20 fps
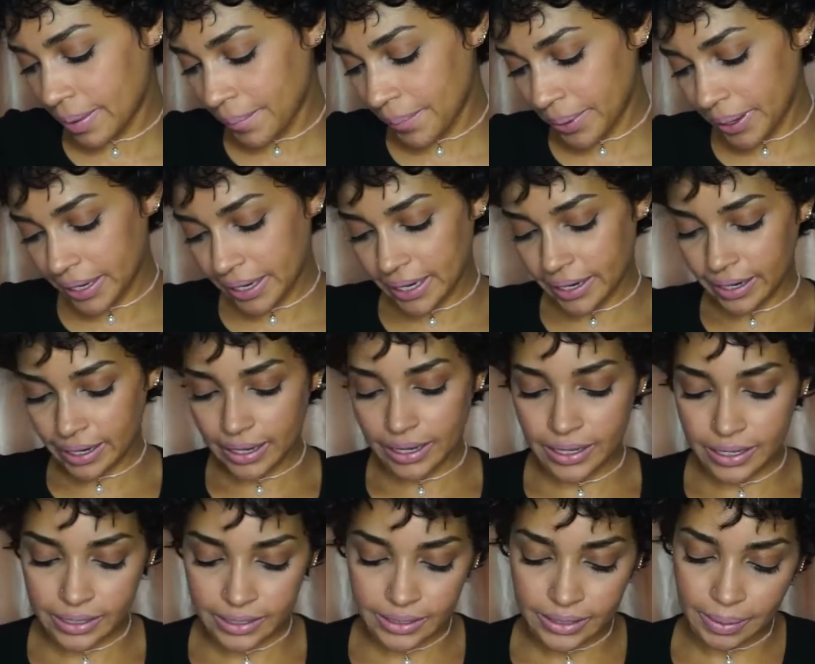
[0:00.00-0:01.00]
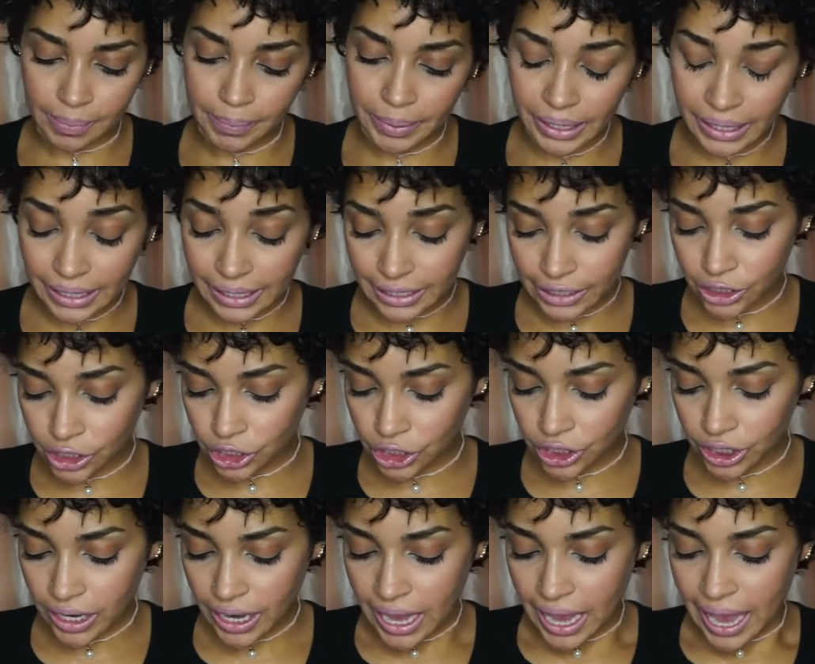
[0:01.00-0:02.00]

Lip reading: but it is peach,